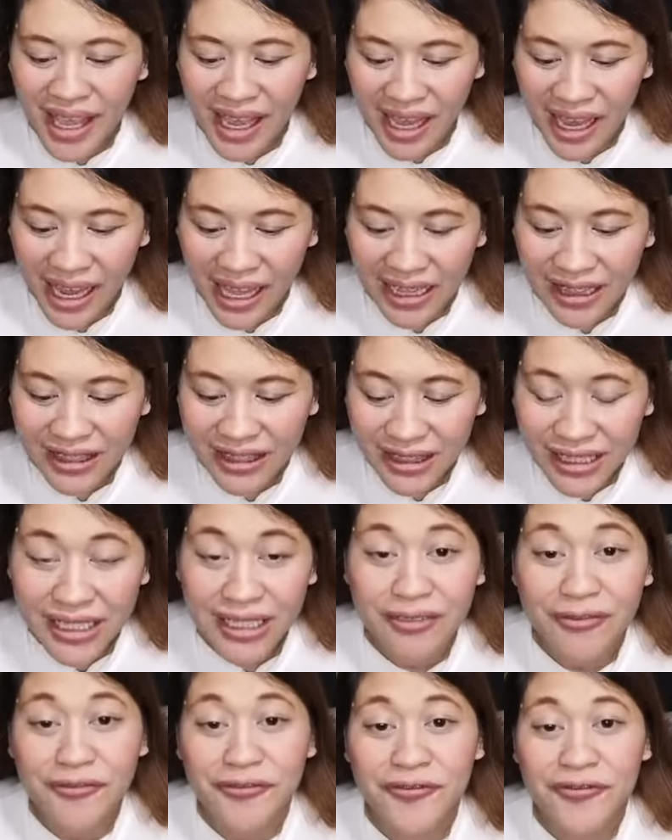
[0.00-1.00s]
I'll
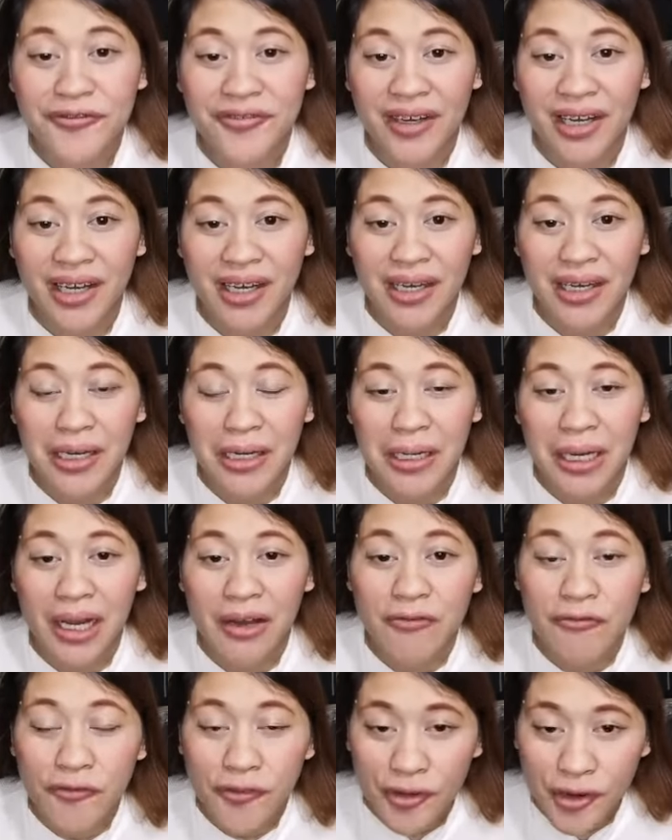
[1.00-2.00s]
leave a
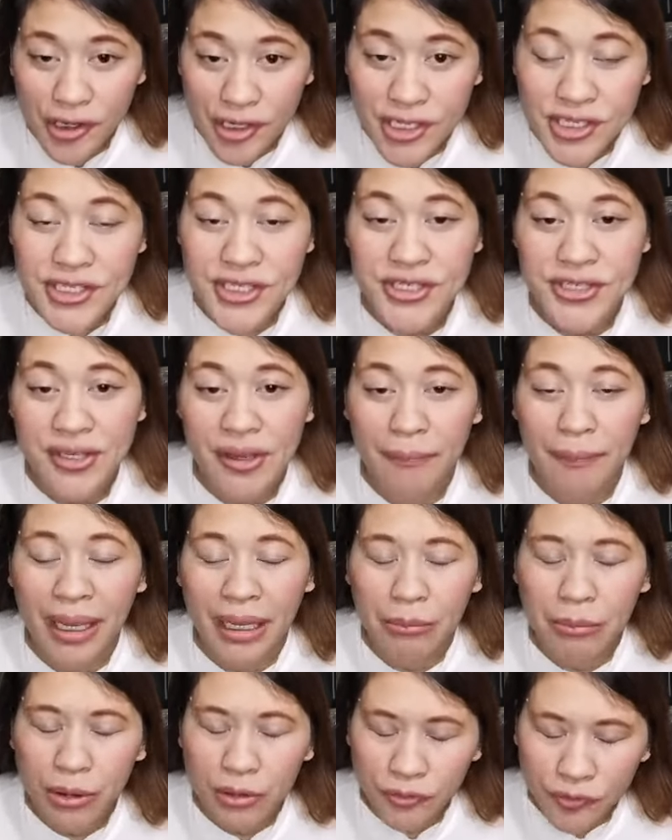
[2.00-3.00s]
verse,
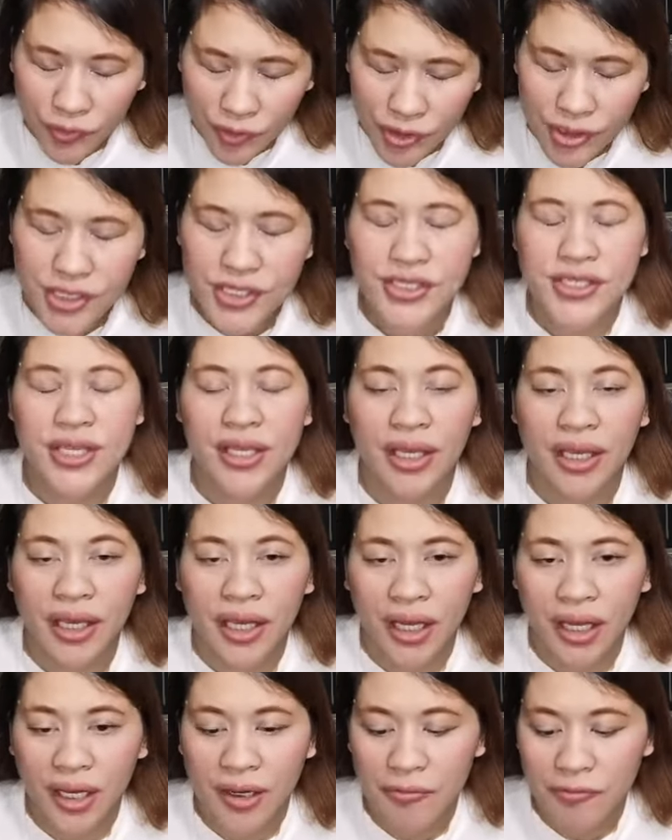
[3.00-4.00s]
Bible verse,
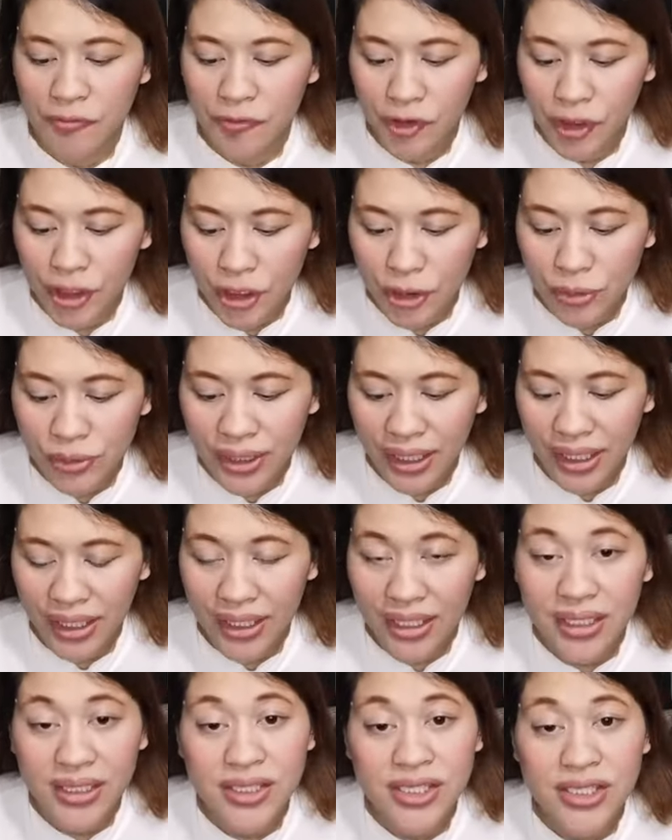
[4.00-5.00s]
for you
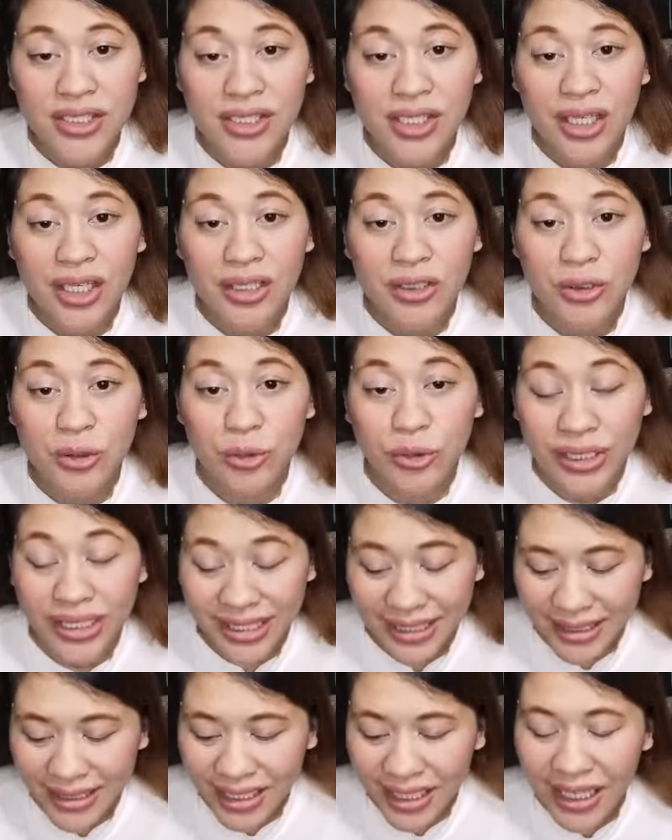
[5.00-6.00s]
guys to
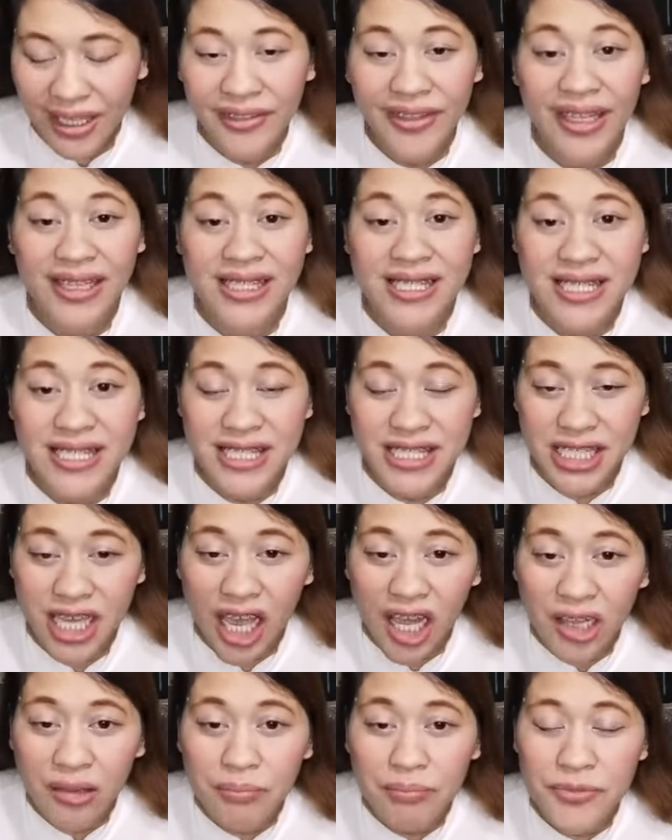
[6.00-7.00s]
read. That's
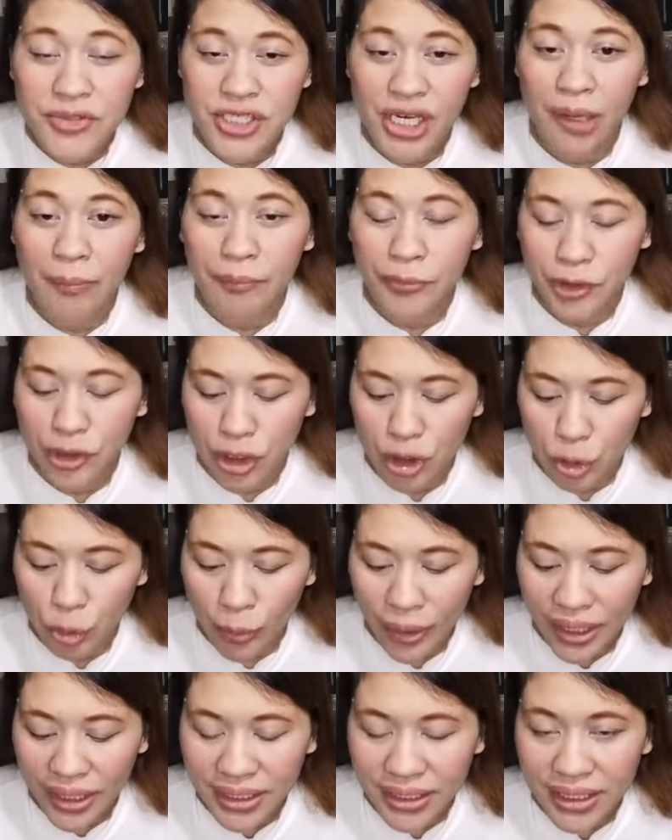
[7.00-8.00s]
Psalm chapter
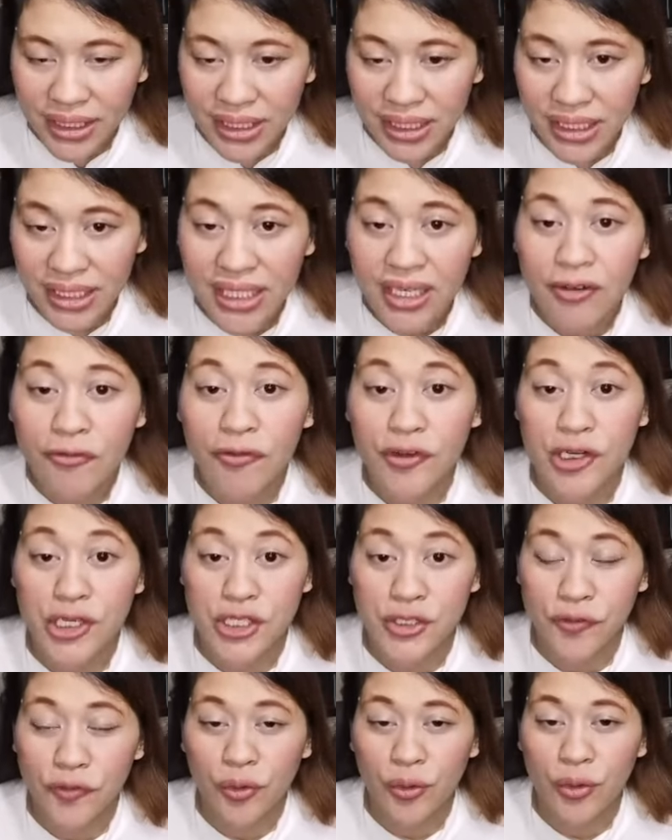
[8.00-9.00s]
20,
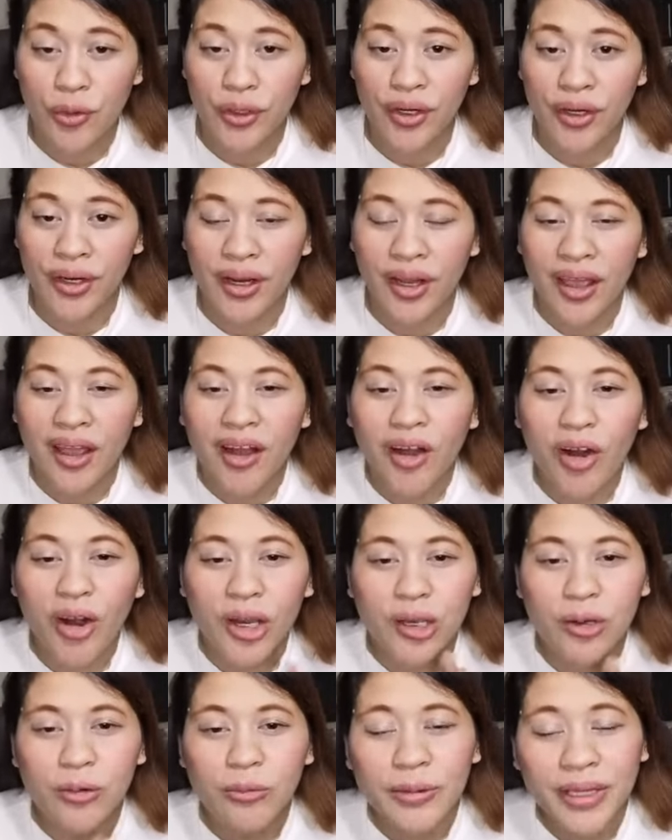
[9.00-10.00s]
verse 4.
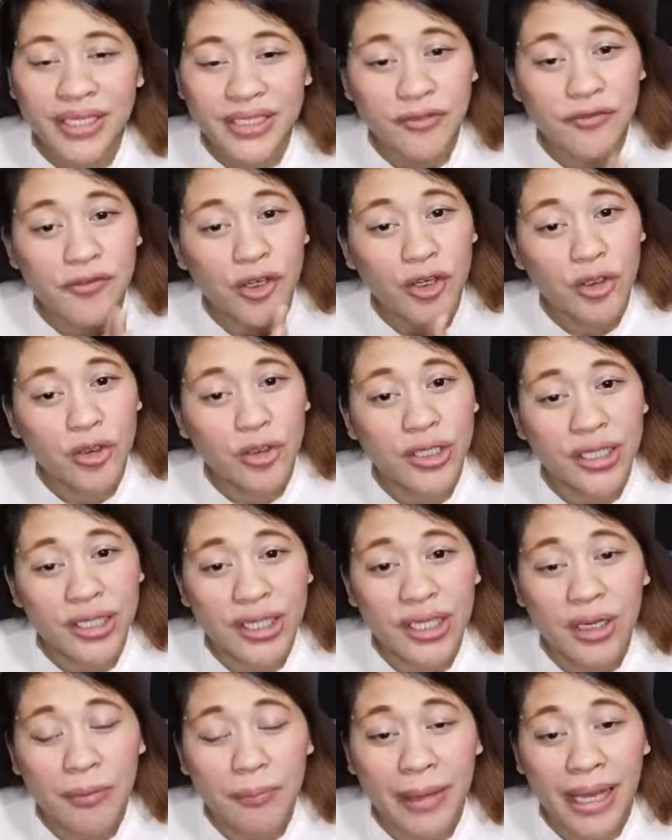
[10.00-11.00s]
Always, if you're
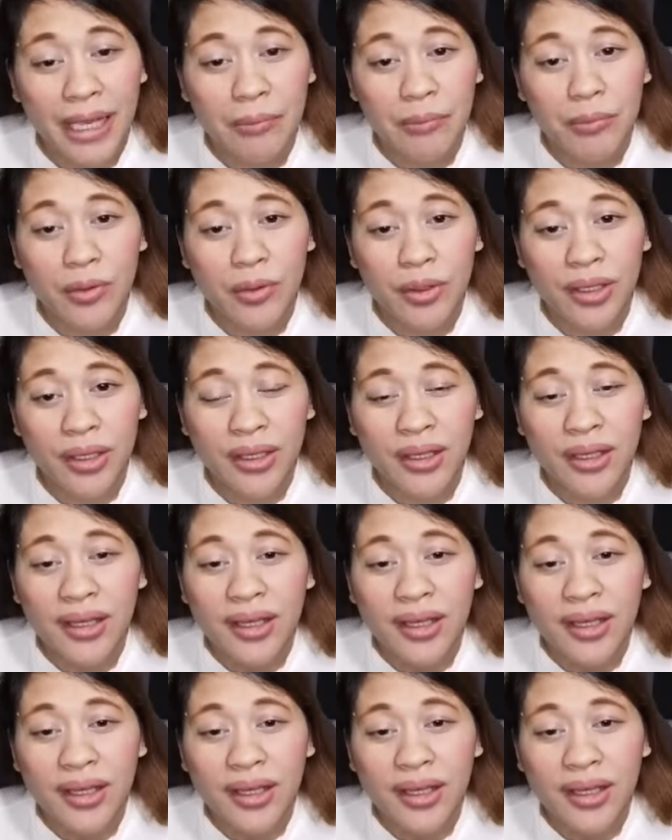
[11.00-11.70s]
reading a Bible,